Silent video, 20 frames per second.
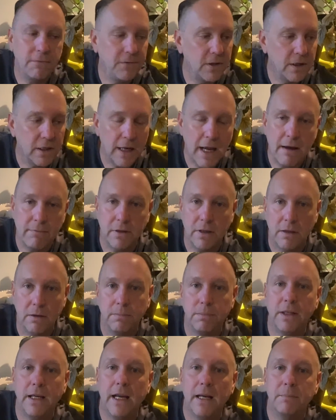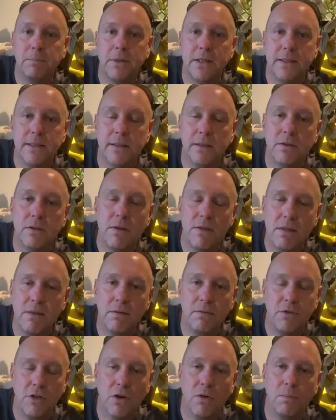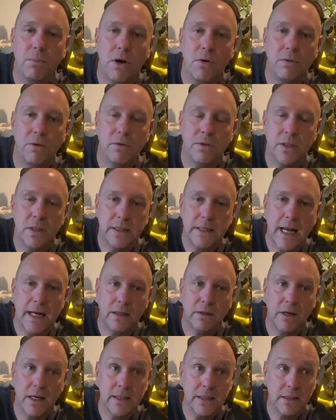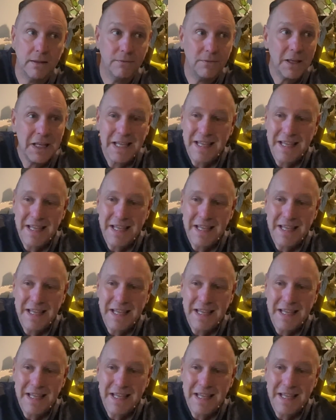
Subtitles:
you're going to have another plant because pothos is that aggressive.